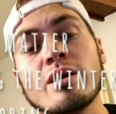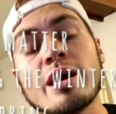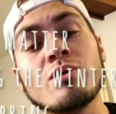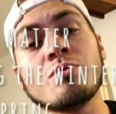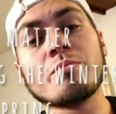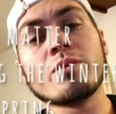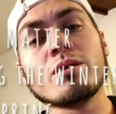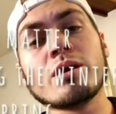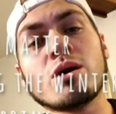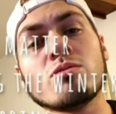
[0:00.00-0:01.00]
I
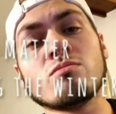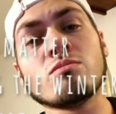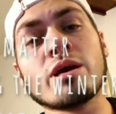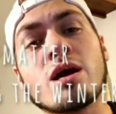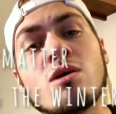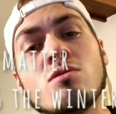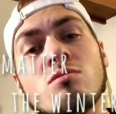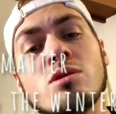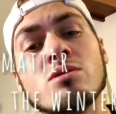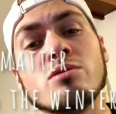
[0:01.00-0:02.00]
don't care how
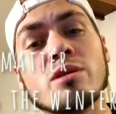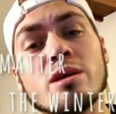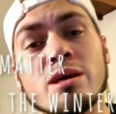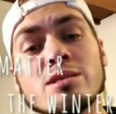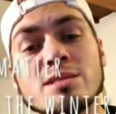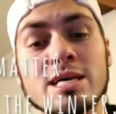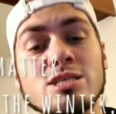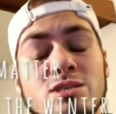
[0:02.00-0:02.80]
little you think it is, it's actually